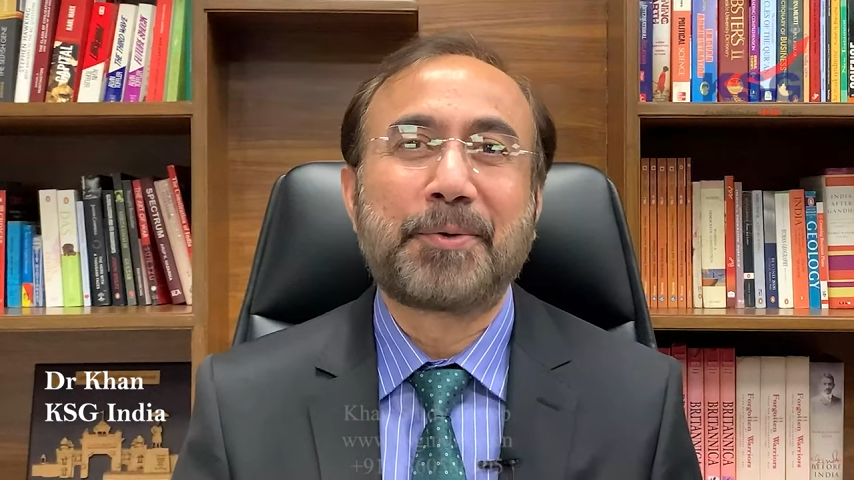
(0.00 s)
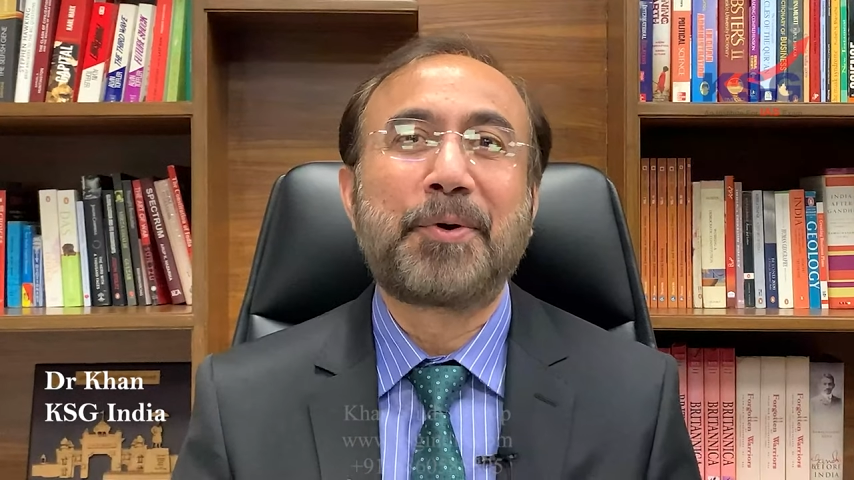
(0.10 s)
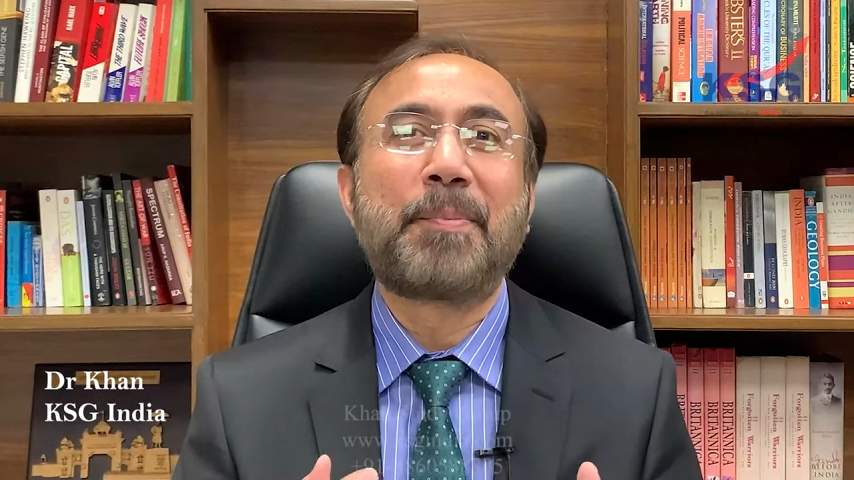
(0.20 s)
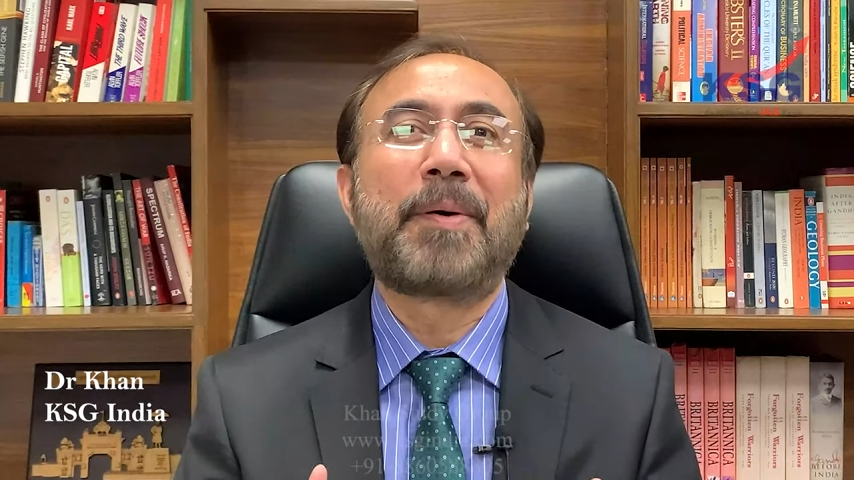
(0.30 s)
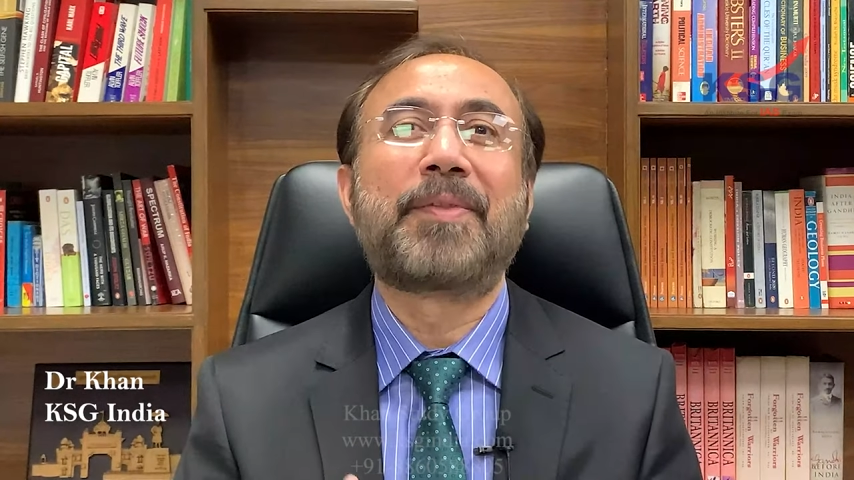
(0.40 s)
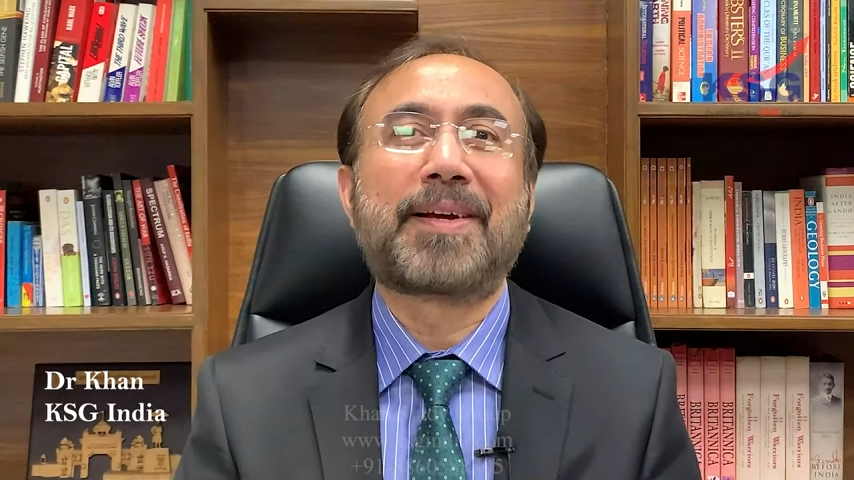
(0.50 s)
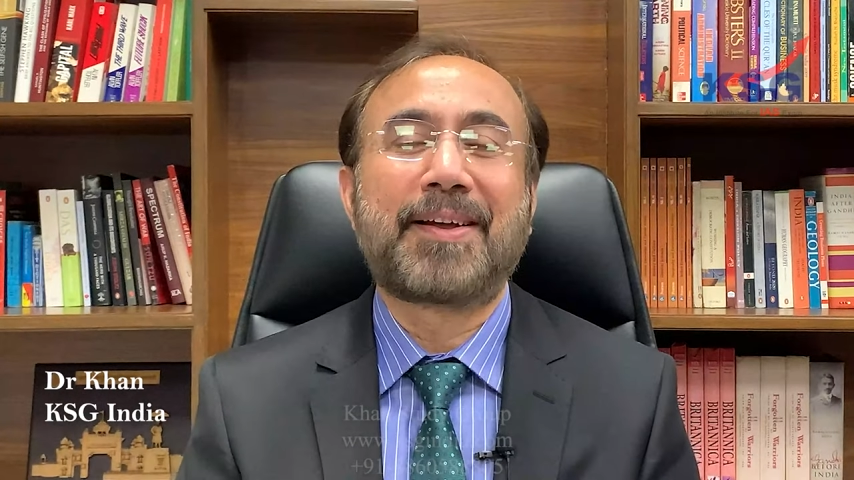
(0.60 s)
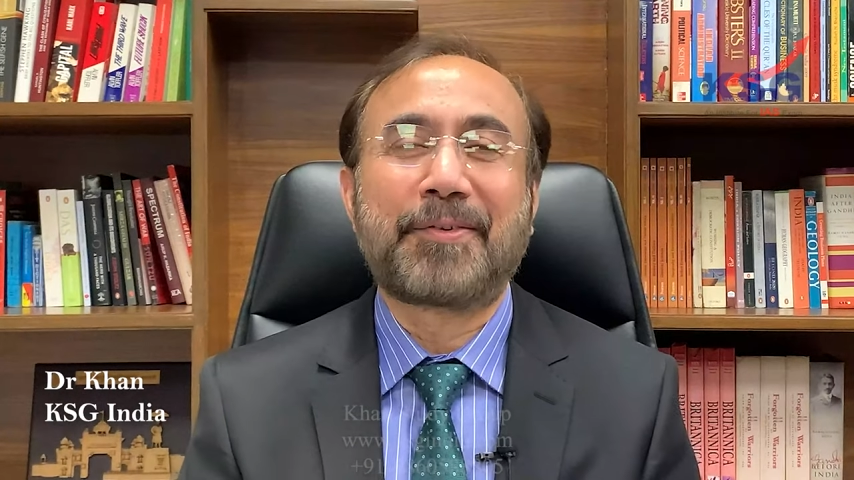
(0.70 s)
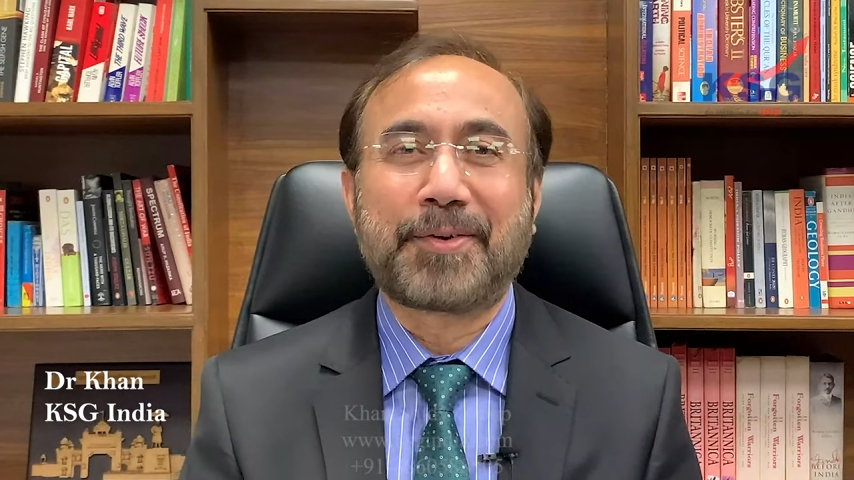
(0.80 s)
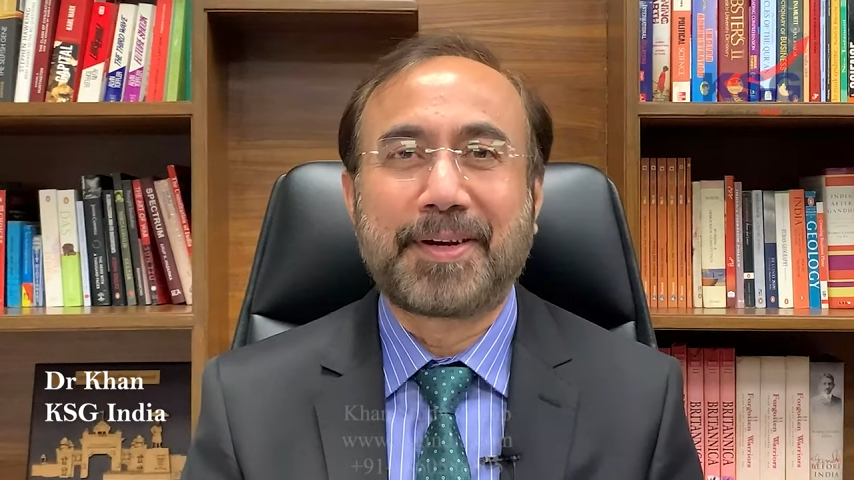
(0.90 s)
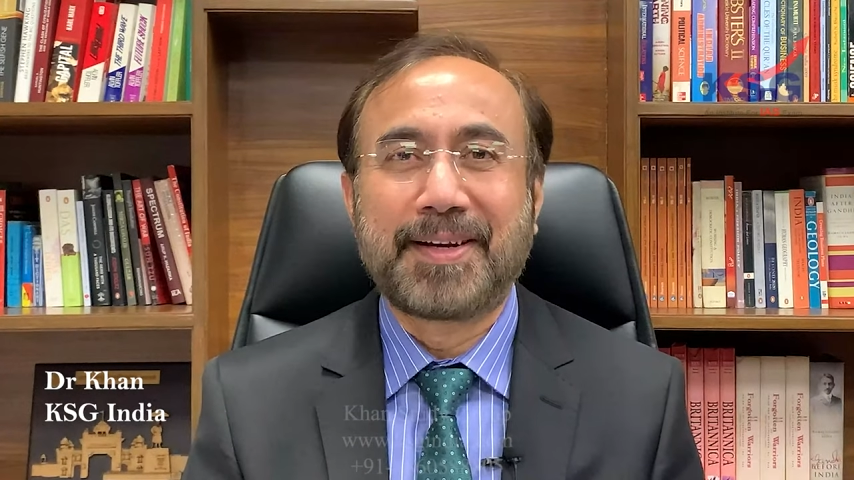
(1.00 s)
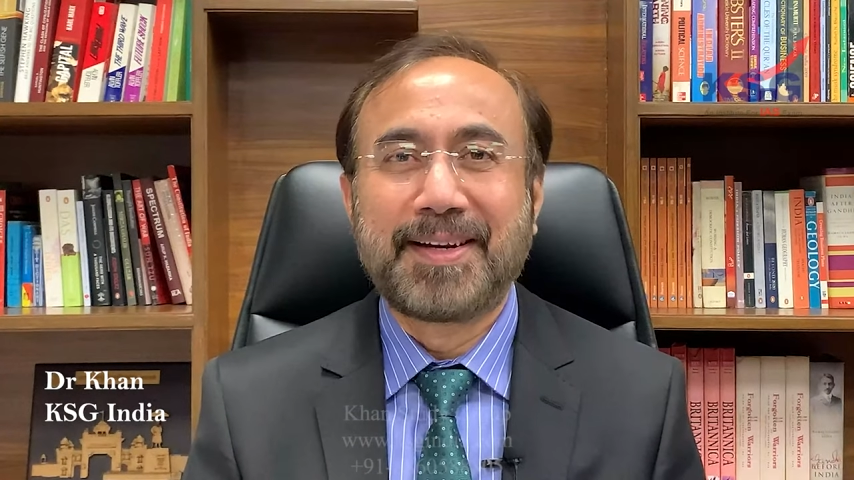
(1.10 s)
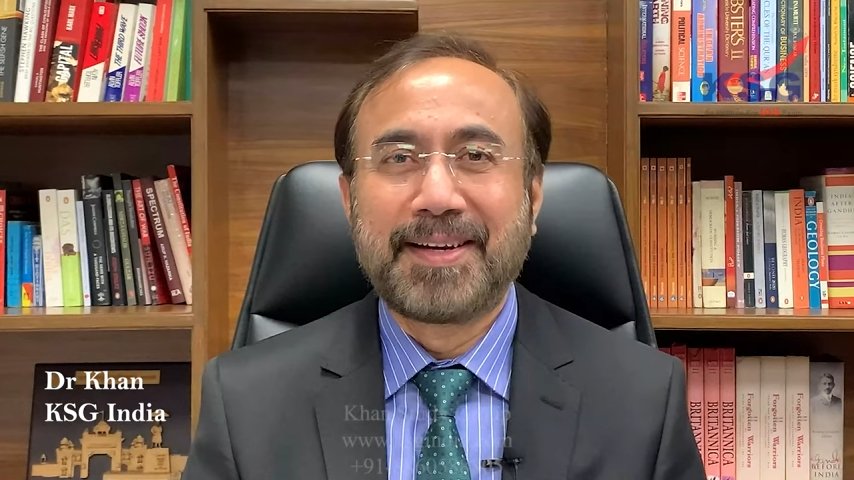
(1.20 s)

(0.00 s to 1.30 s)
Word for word: hope of the country.